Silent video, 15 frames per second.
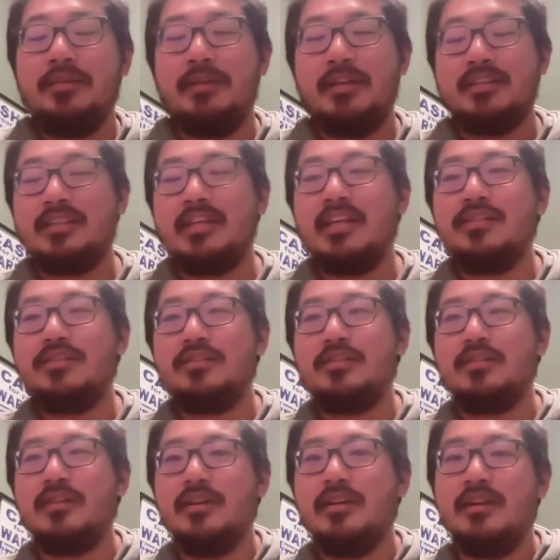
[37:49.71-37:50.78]
it makes
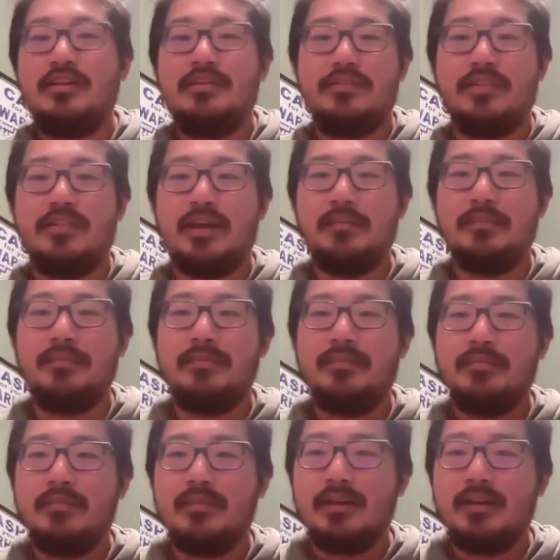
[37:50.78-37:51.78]
sense for them.